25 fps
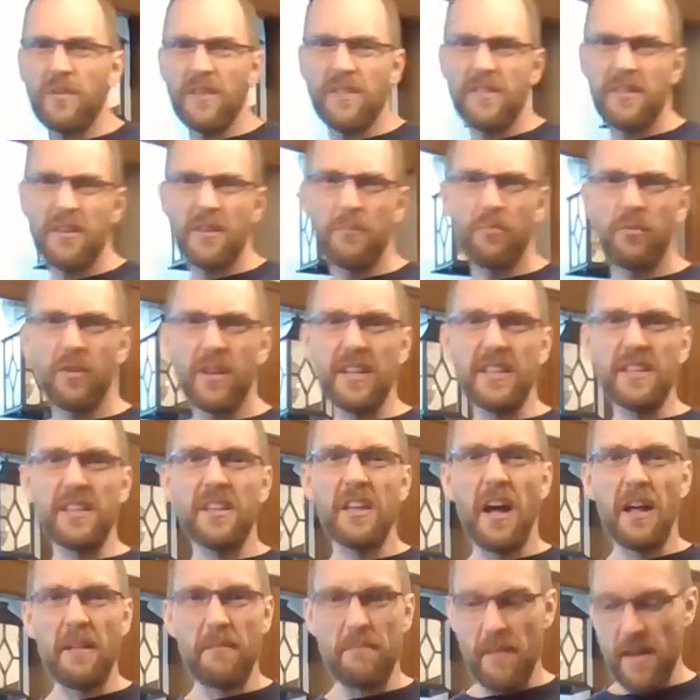wouldn't think of putting
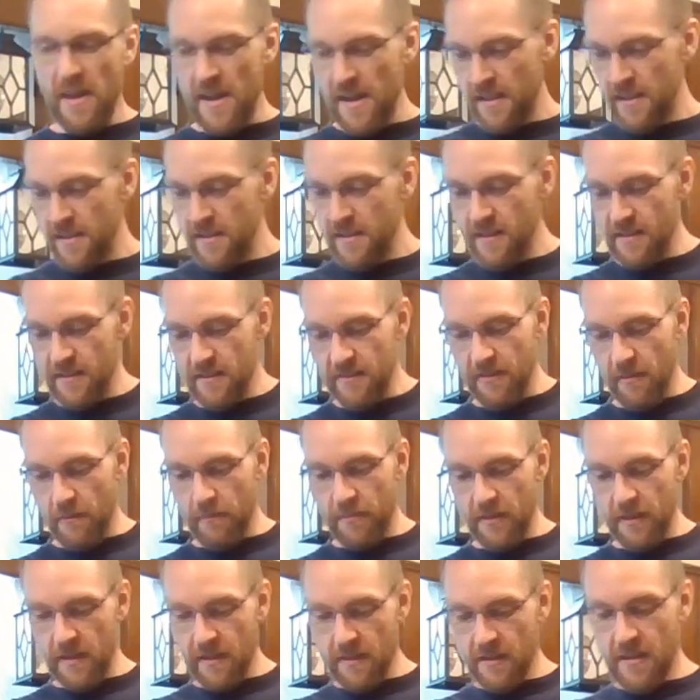nutmeg in
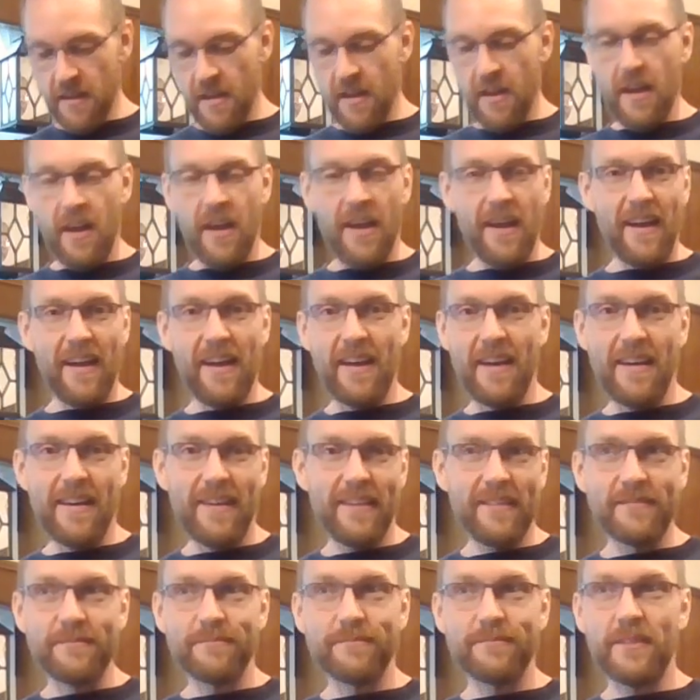something,
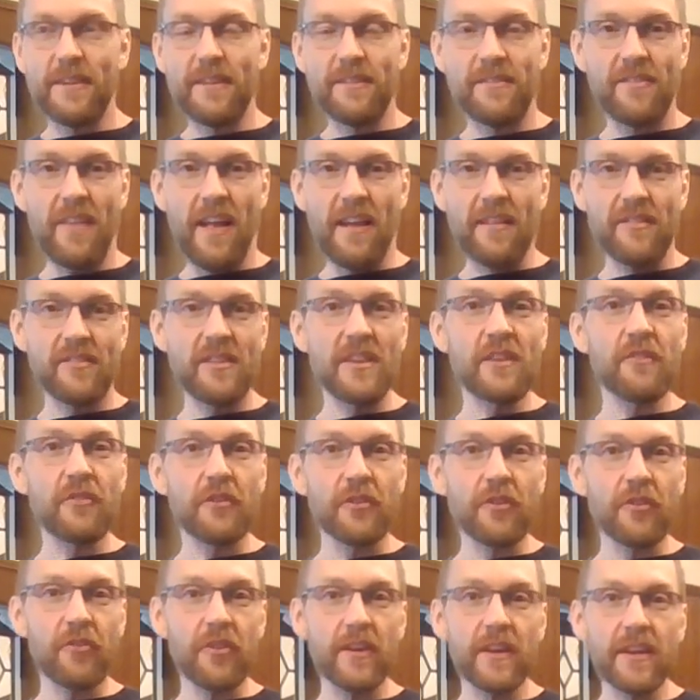and it's that
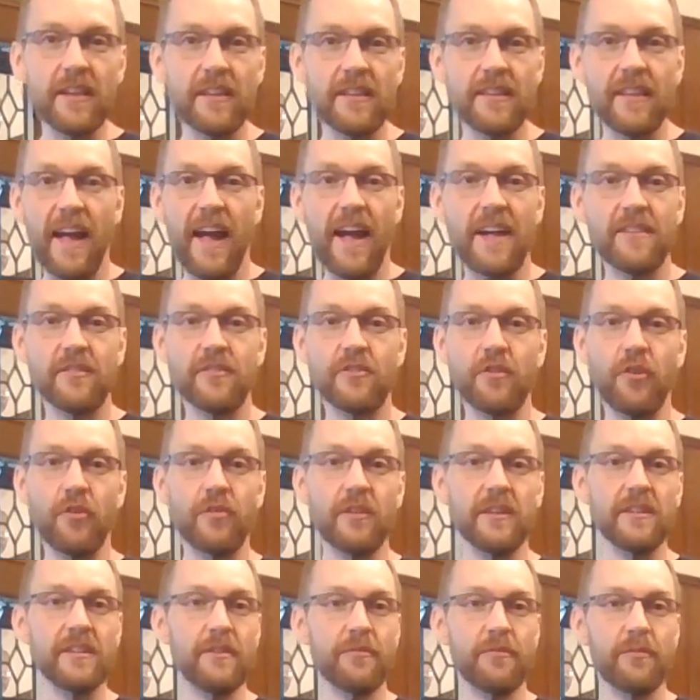secret ingredient that adds a
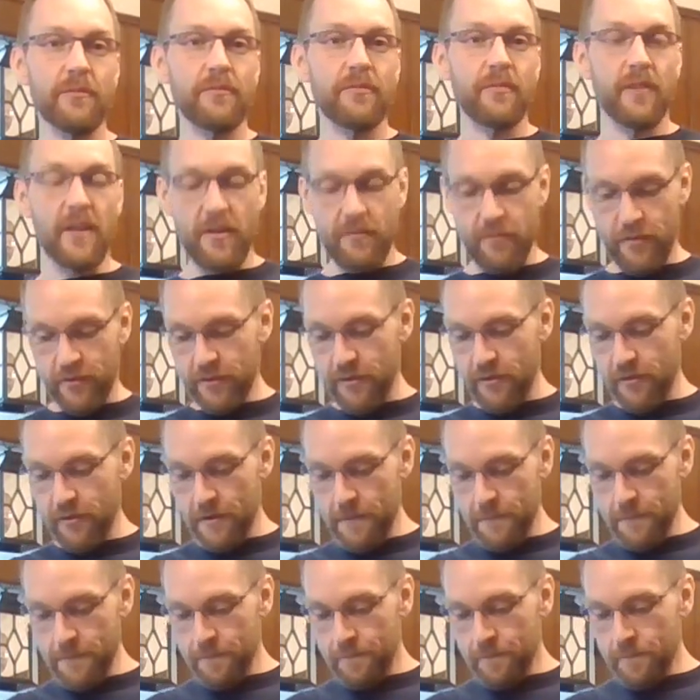totally different flavor to
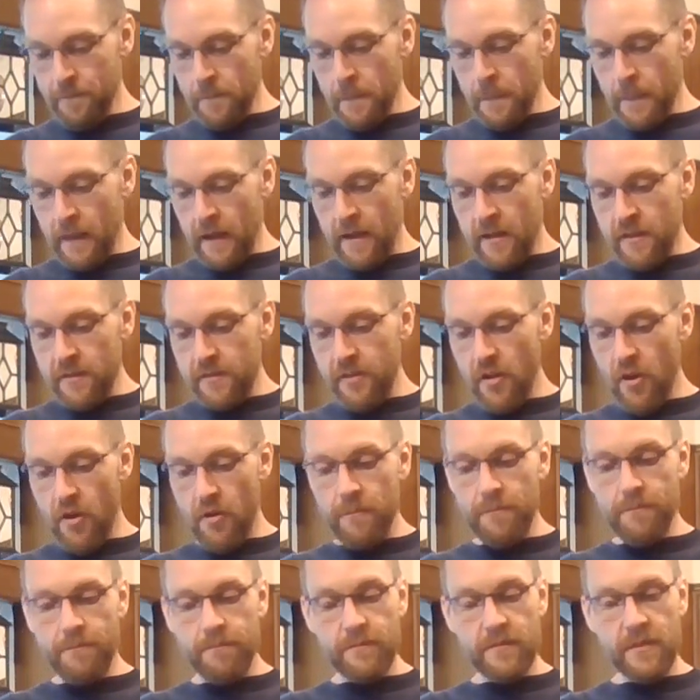it.
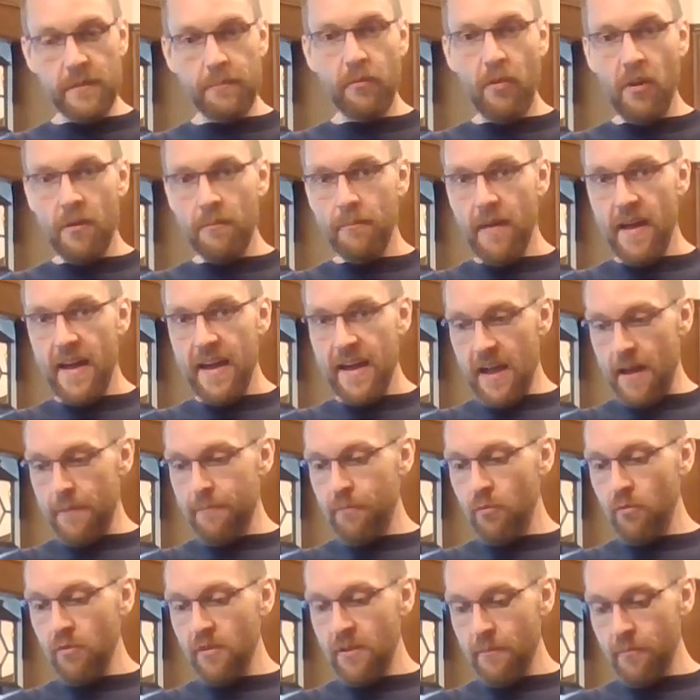So, Ziploc bag, I
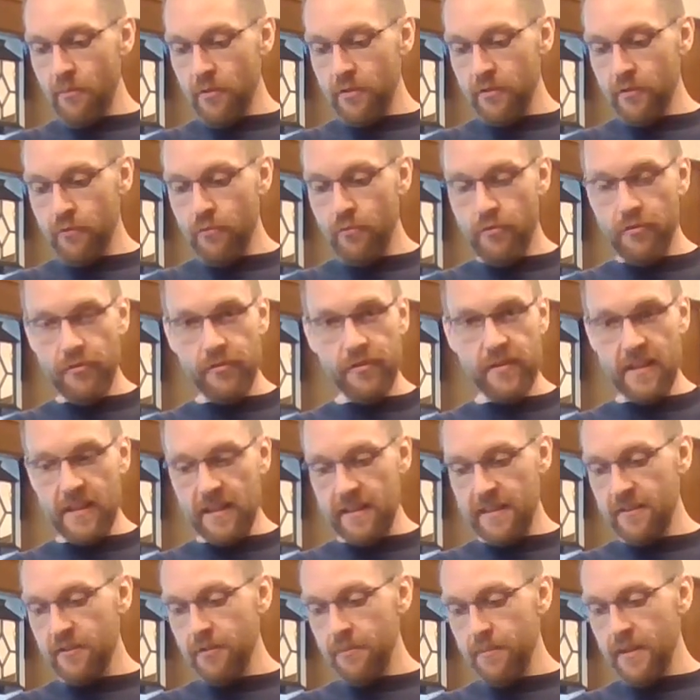pull it up on the corners, get
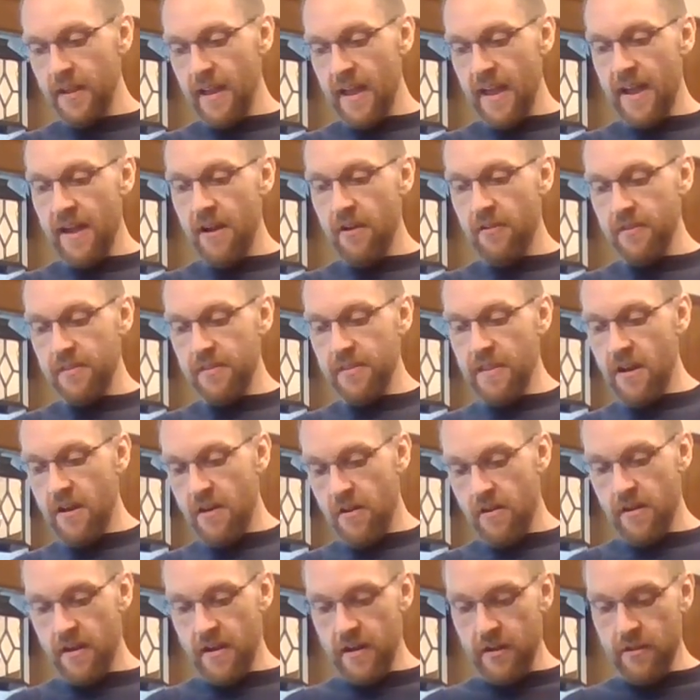a little bit of air in
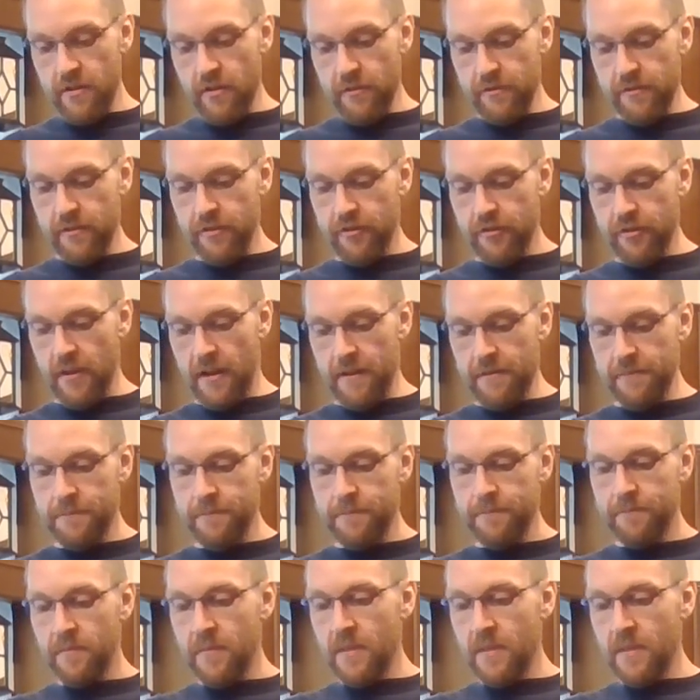there, and close it shut.